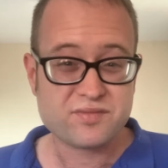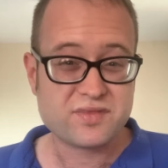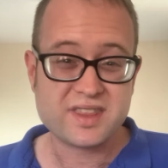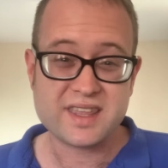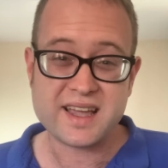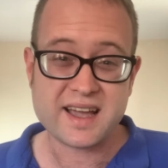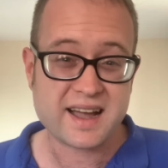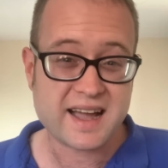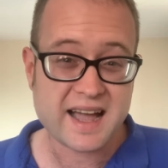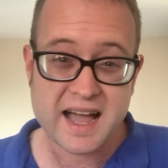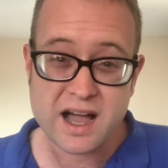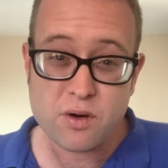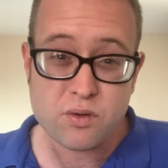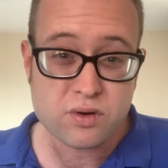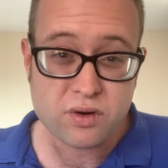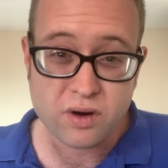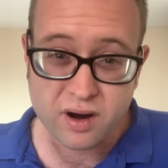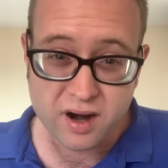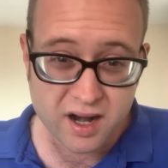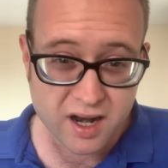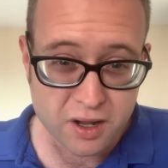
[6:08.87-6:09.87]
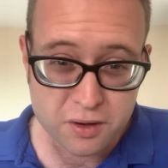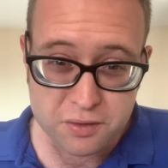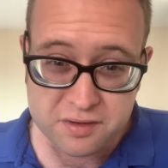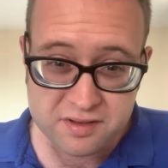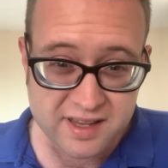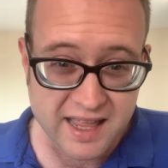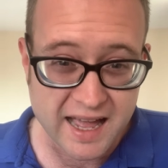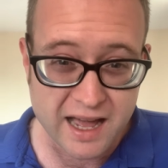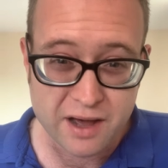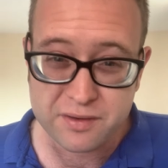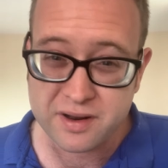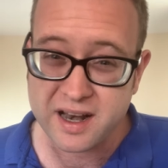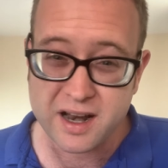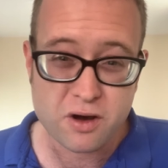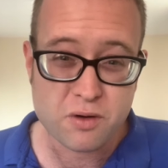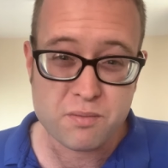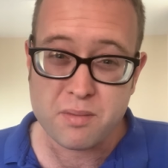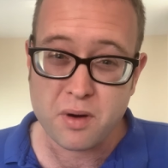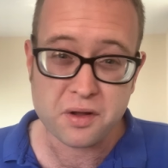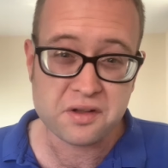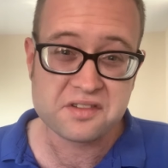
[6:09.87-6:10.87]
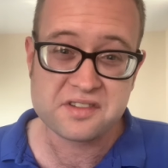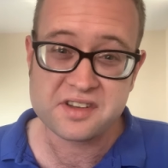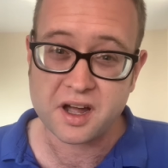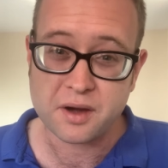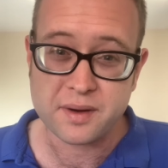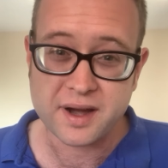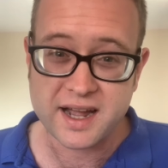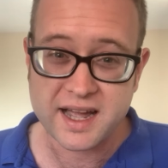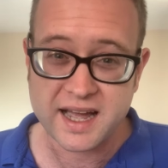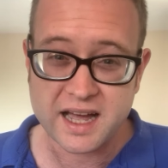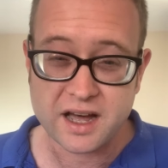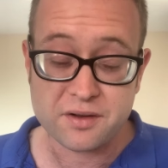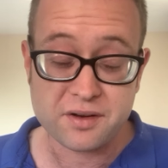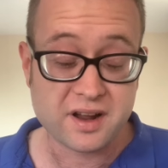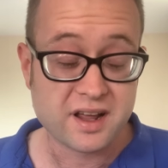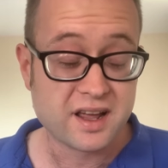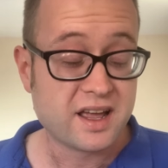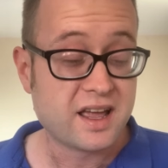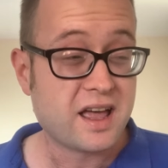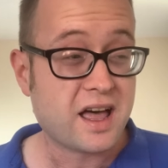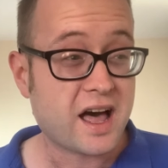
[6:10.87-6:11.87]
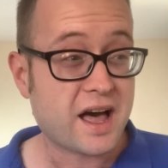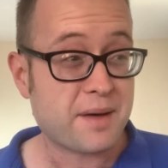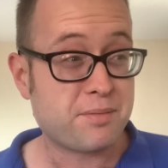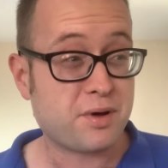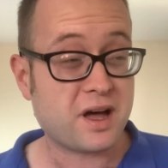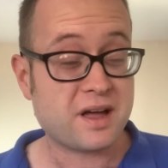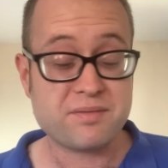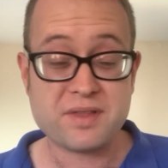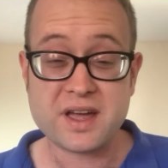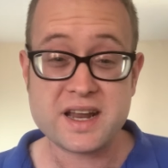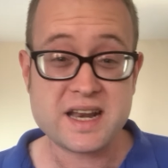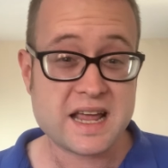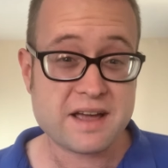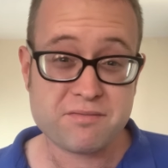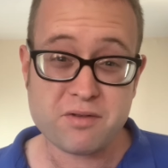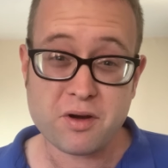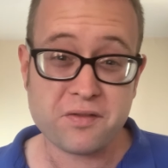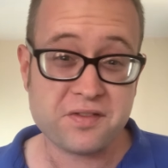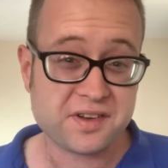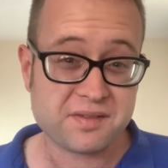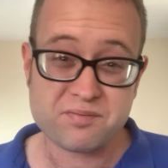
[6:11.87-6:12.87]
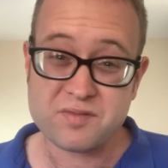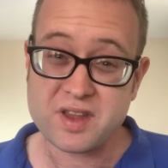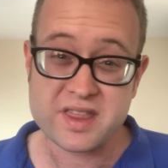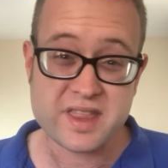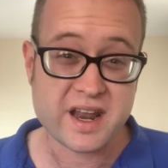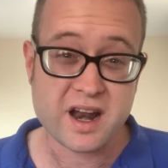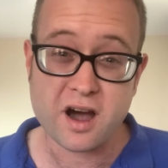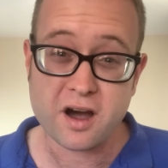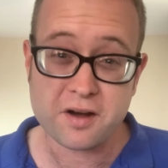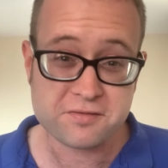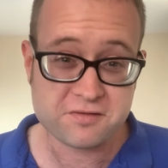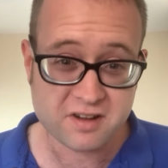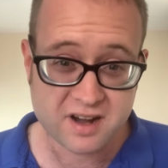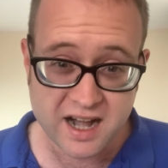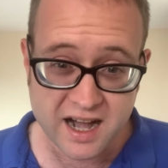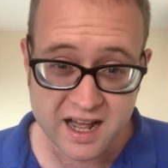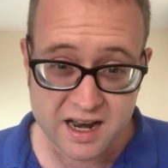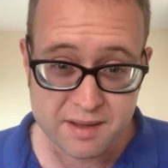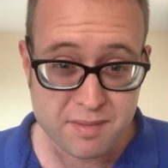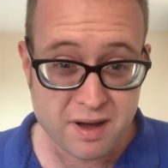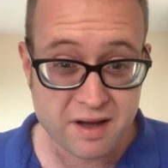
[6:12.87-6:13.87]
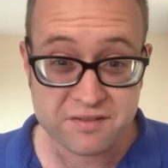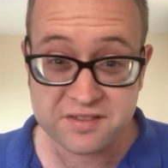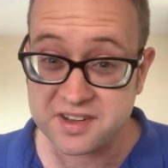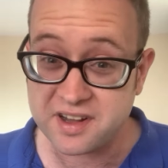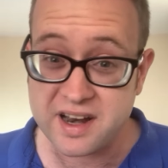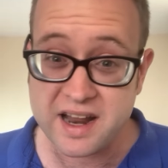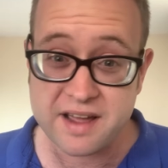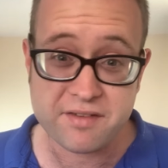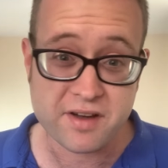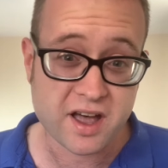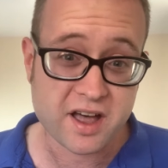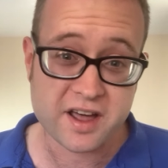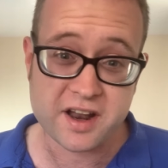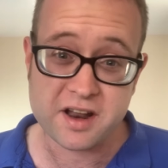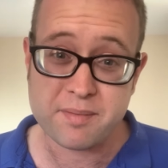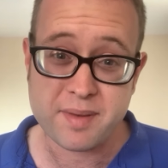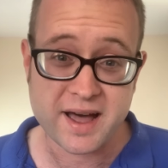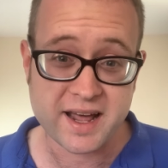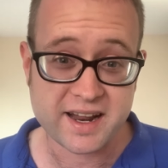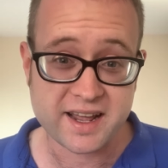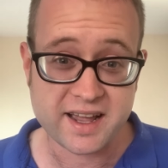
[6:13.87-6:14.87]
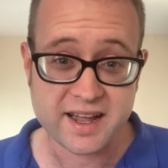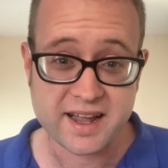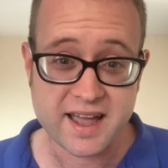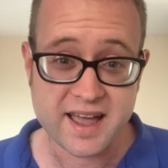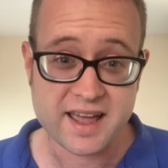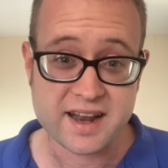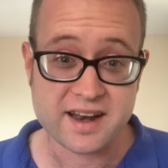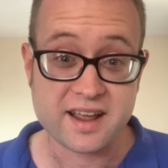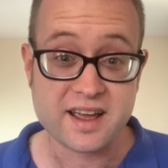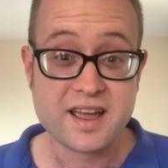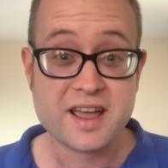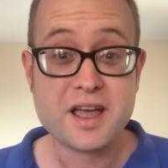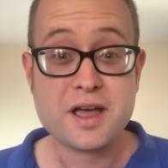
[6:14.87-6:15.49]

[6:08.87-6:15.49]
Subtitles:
The account got closed down, the little Monzo account. But they never, and then after a couple of months, I never heard about it again.